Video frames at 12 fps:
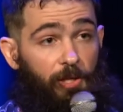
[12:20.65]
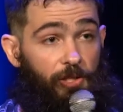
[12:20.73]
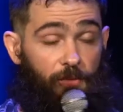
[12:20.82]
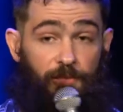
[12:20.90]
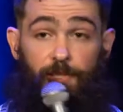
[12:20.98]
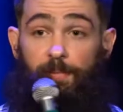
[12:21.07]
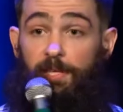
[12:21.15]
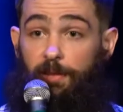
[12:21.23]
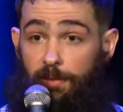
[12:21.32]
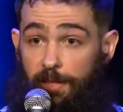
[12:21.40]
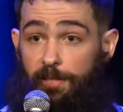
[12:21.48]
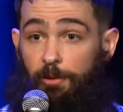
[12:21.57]
So if it's something
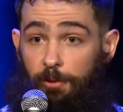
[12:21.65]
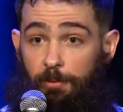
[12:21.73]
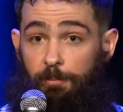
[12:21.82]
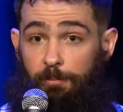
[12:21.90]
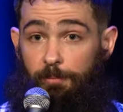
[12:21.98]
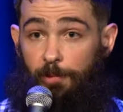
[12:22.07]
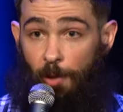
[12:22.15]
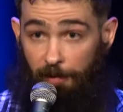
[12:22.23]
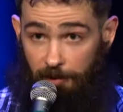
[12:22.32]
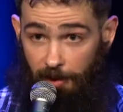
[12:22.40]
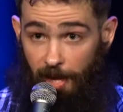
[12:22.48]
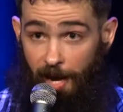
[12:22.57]
illegal, you
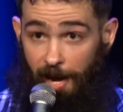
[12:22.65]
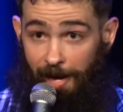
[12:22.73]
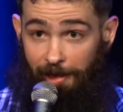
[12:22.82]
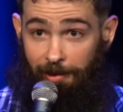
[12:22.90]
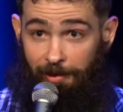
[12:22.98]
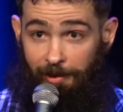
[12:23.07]
have to lie.